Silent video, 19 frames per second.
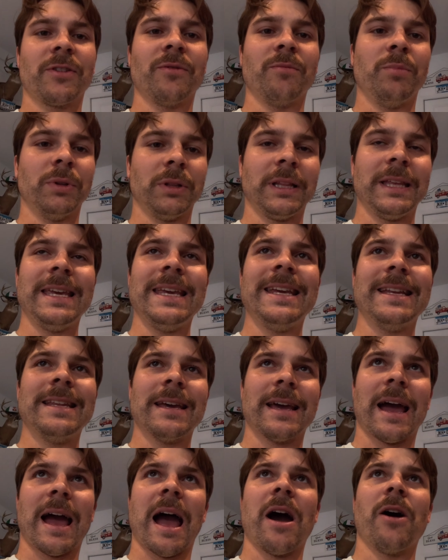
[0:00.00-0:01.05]
to
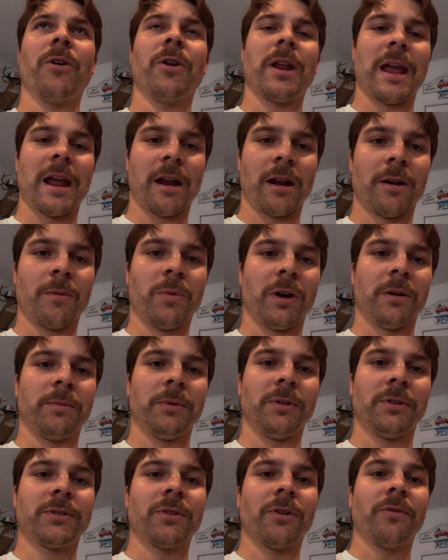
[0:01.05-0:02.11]
bleed out air
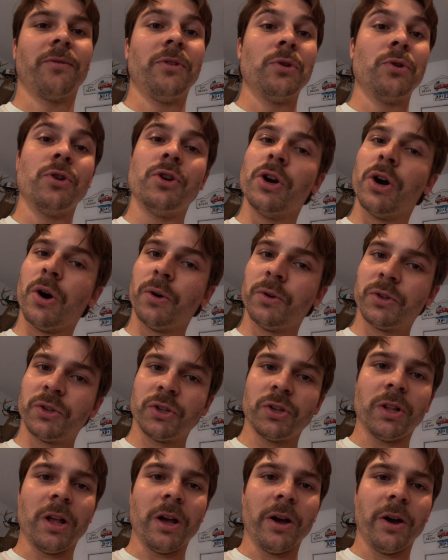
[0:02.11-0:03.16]
bubbles. So if you go
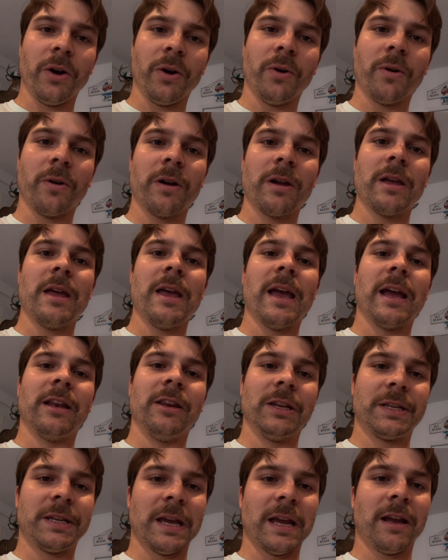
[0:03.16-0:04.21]
slow and
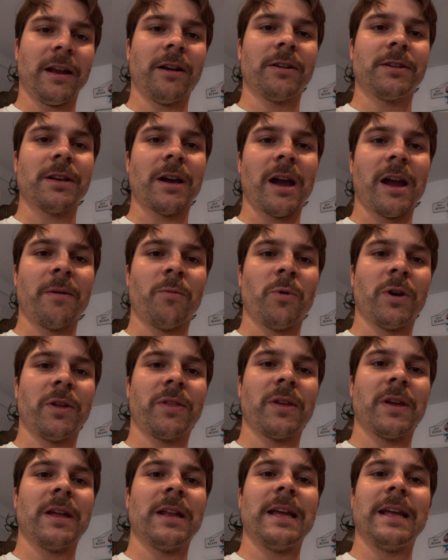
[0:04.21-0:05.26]
you take your time
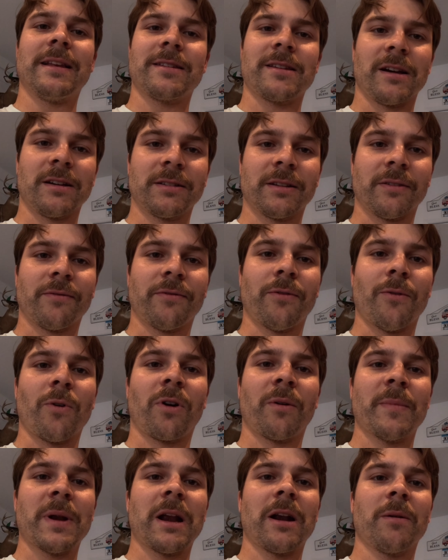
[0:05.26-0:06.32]
with it, it doesn't
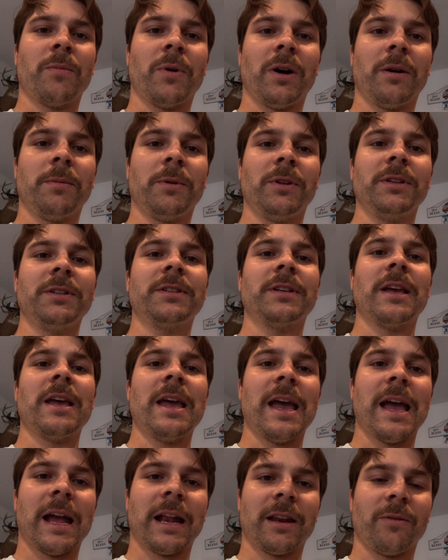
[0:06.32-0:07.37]
form air bubbles,
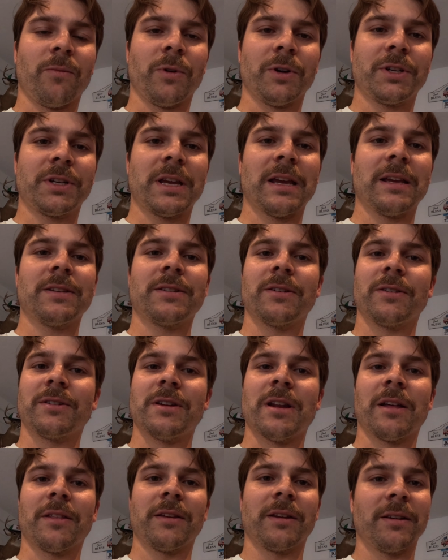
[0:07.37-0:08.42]
and in which case there's
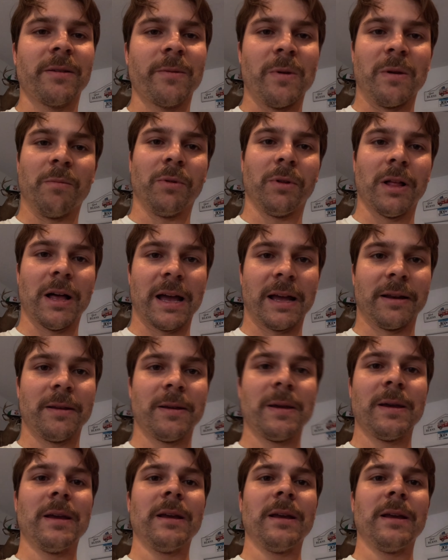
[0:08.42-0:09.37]
nothing to be bled.